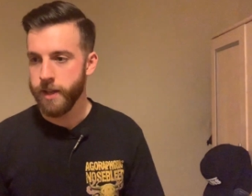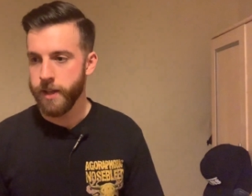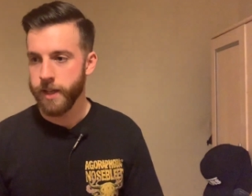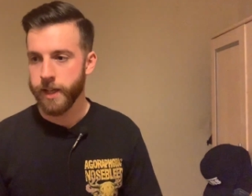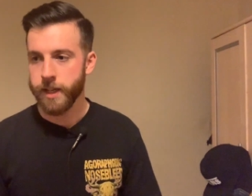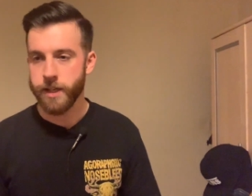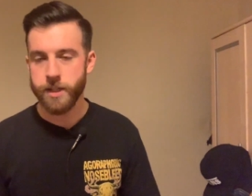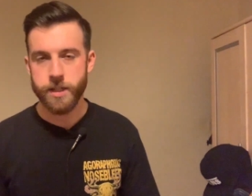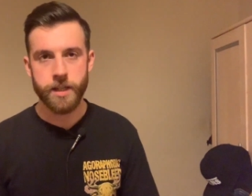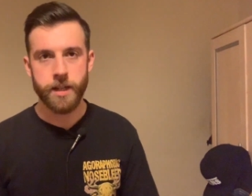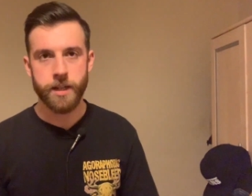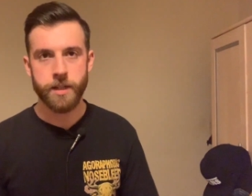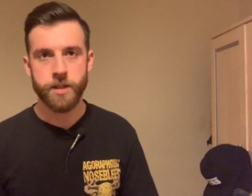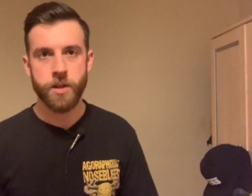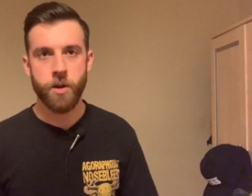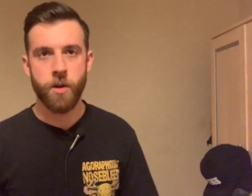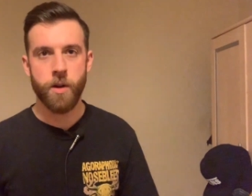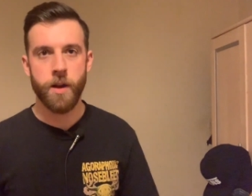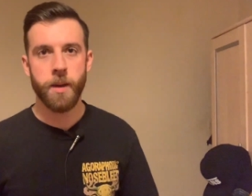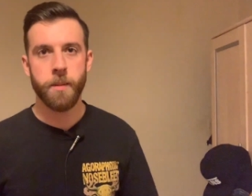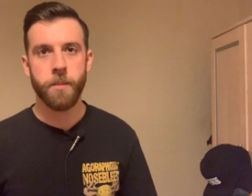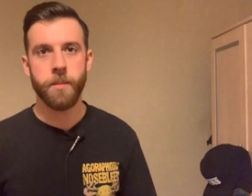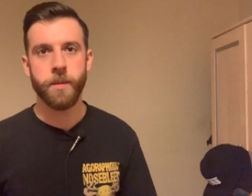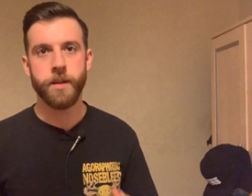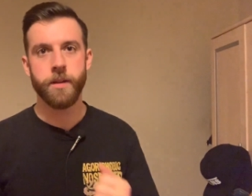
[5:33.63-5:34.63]
gets that
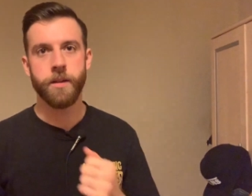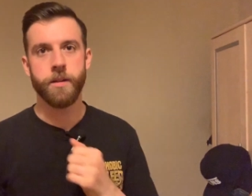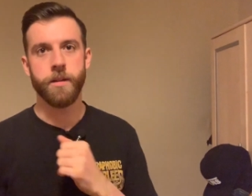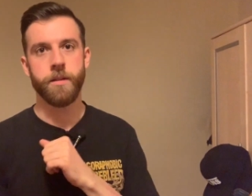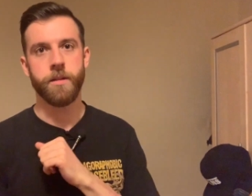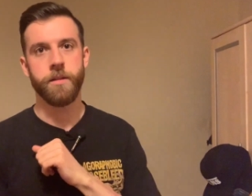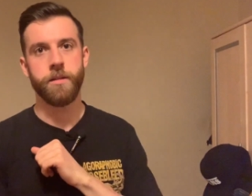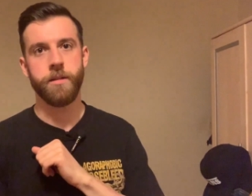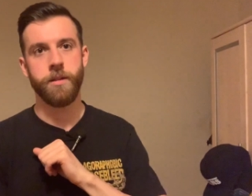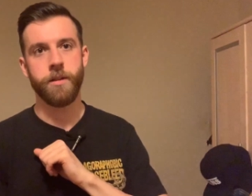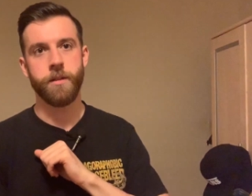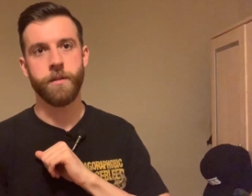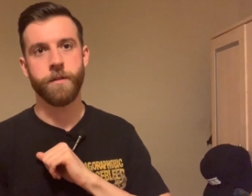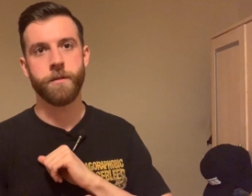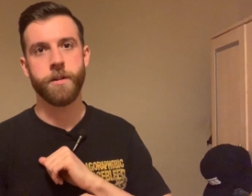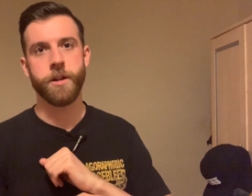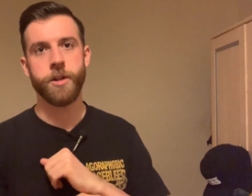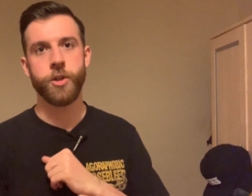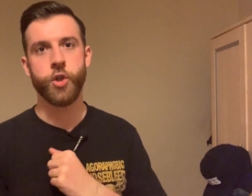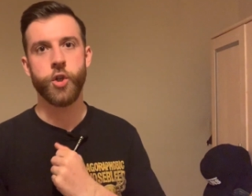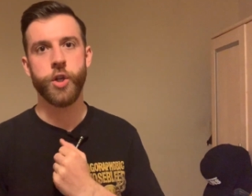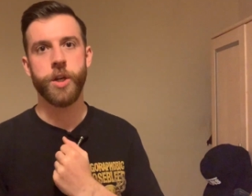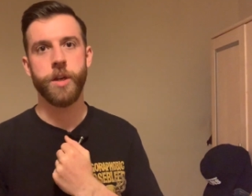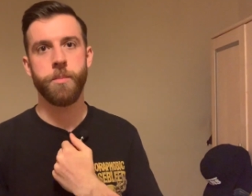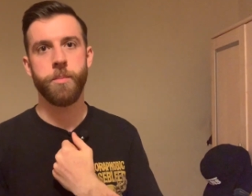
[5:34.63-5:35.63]
time in a in a
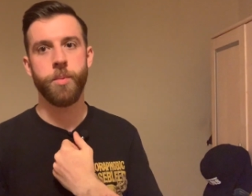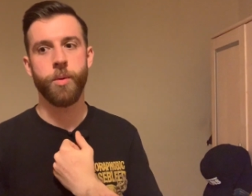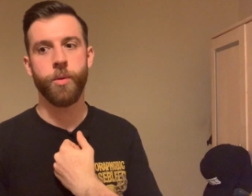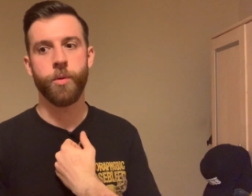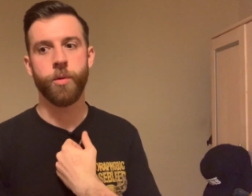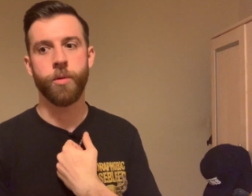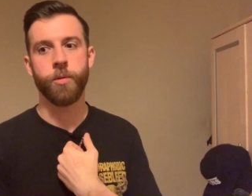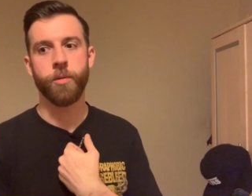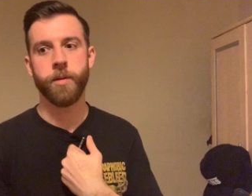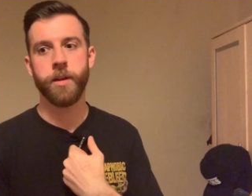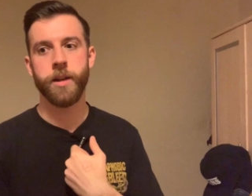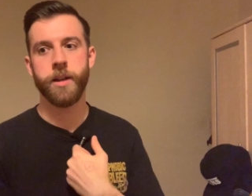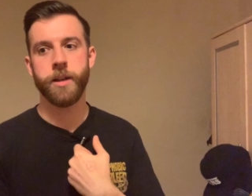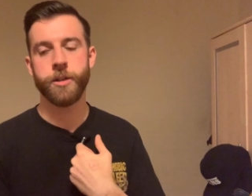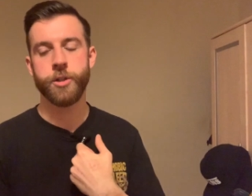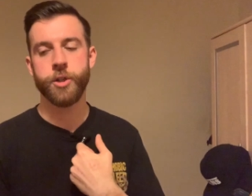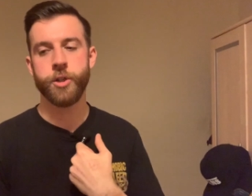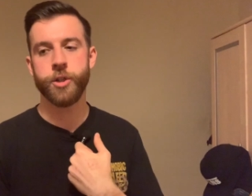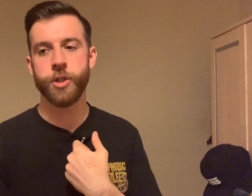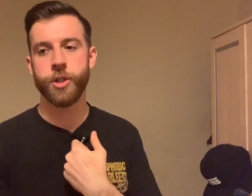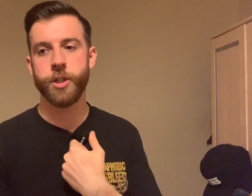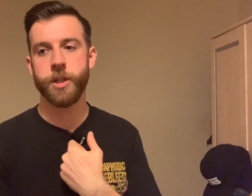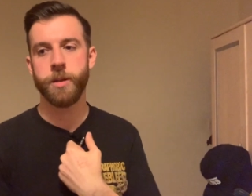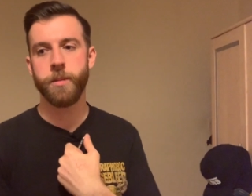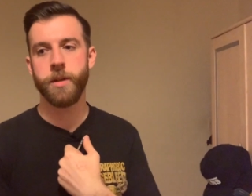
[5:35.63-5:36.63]
friendship or a
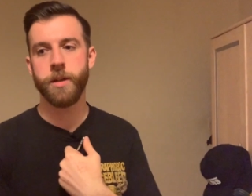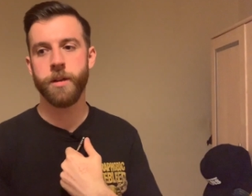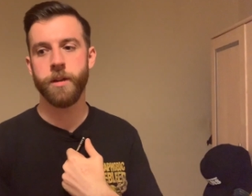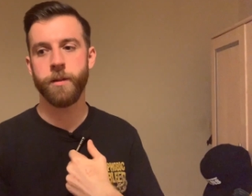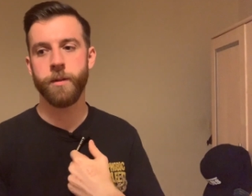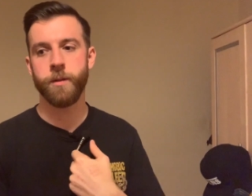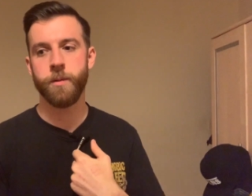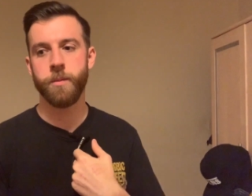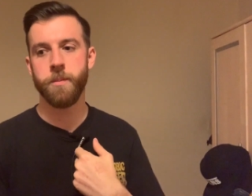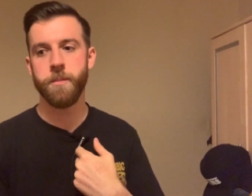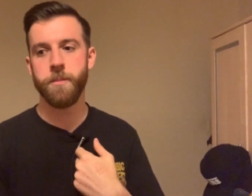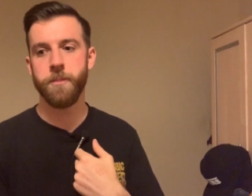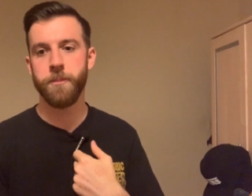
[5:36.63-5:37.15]
relationship. You know, you,